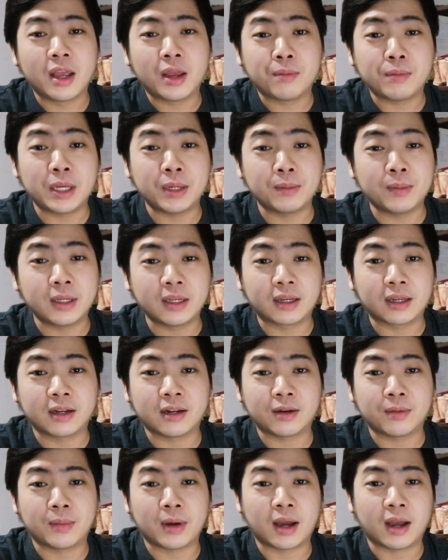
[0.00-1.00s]
maybe
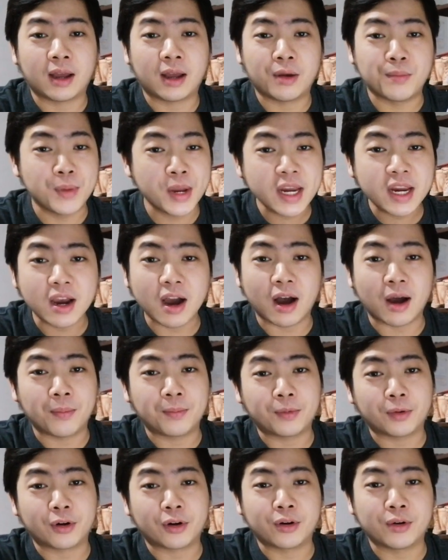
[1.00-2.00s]
kana mga makeup
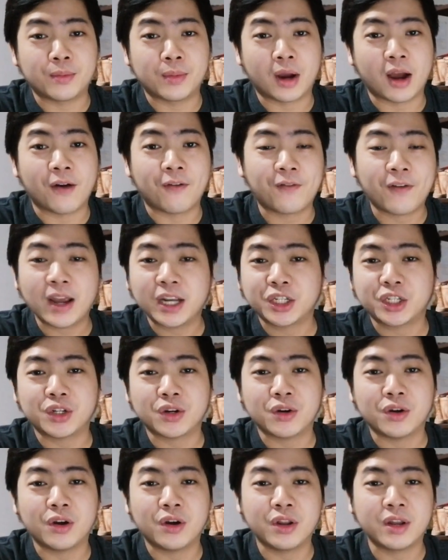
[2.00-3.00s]
or mga
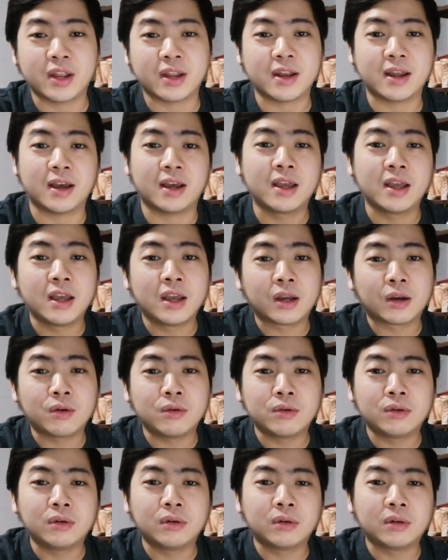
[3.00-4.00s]
fashion na
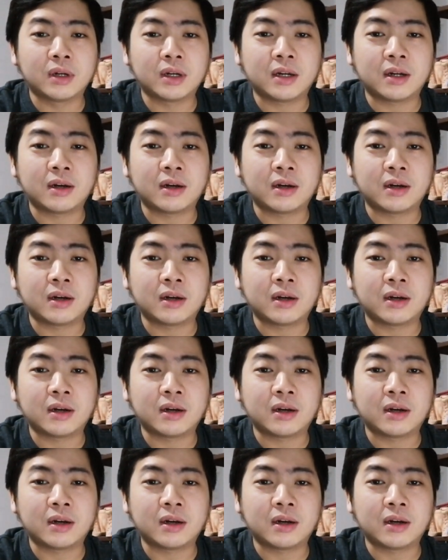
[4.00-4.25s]
kung